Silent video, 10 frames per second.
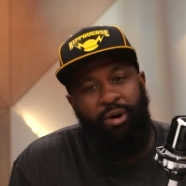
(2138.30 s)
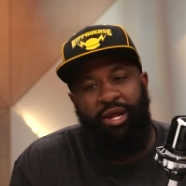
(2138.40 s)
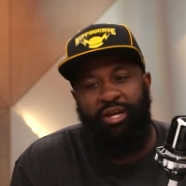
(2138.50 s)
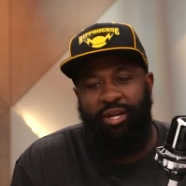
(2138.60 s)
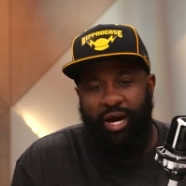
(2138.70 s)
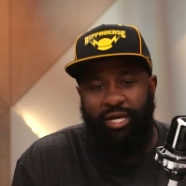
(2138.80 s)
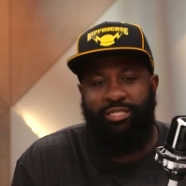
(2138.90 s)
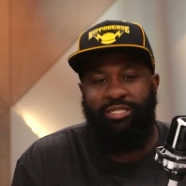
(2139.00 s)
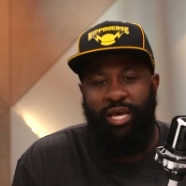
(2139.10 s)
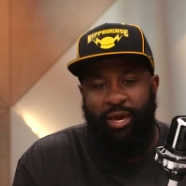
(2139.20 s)
But it does
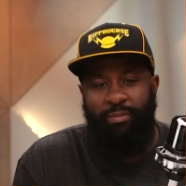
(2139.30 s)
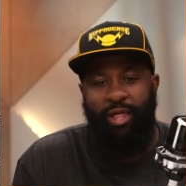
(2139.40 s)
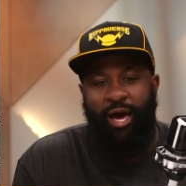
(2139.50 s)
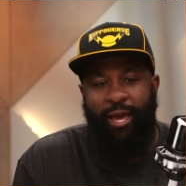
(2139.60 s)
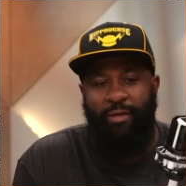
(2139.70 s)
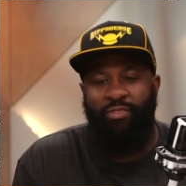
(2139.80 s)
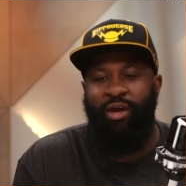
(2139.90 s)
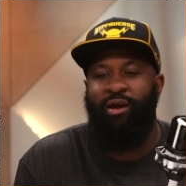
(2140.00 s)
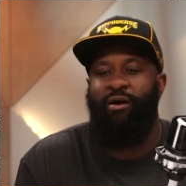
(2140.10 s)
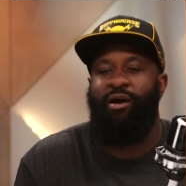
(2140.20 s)
seem like
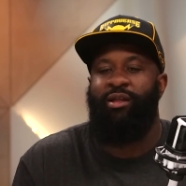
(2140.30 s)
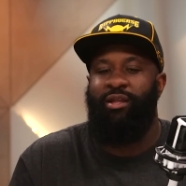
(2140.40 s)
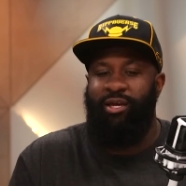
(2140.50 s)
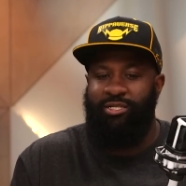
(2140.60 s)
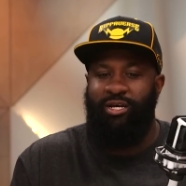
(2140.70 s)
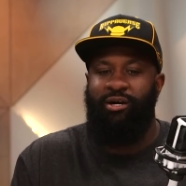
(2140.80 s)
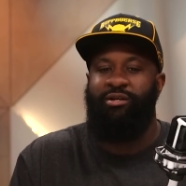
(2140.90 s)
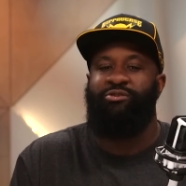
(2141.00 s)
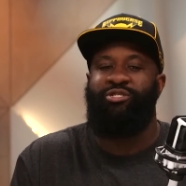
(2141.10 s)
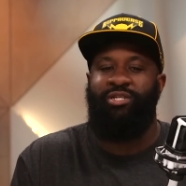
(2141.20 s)
they are at least
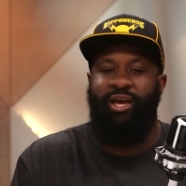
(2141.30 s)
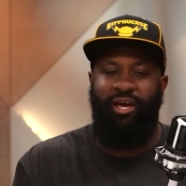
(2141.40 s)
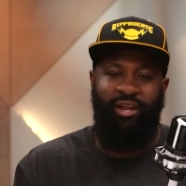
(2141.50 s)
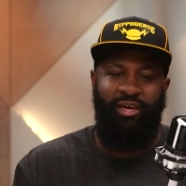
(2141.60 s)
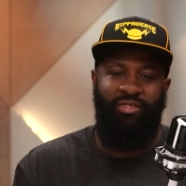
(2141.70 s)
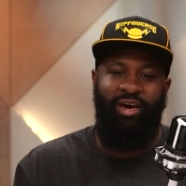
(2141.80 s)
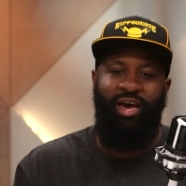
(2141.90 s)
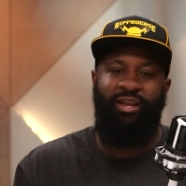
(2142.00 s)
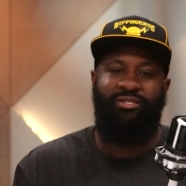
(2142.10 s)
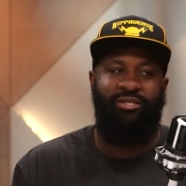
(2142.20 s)
understanding
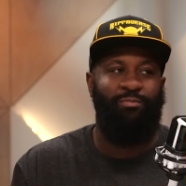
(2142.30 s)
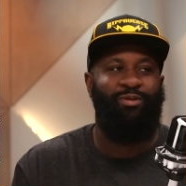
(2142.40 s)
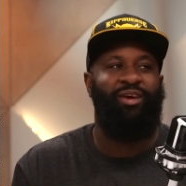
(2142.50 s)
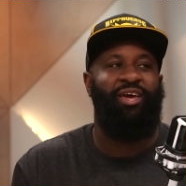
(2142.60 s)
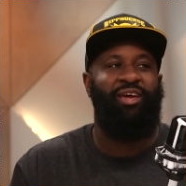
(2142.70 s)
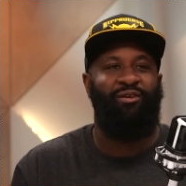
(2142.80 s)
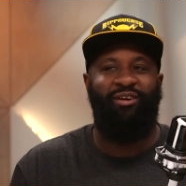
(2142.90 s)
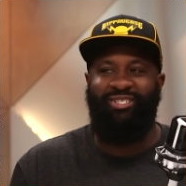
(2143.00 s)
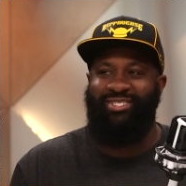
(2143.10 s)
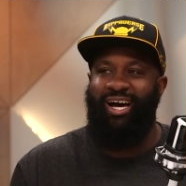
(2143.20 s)
that something here
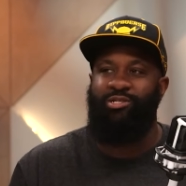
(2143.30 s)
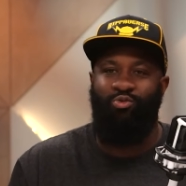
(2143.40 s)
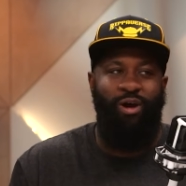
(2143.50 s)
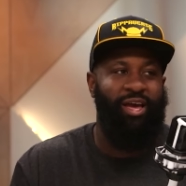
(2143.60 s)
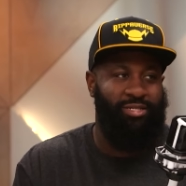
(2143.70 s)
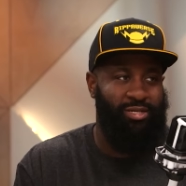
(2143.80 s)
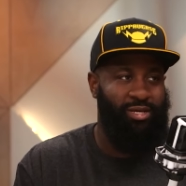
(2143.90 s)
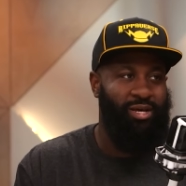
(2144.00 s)
is not right.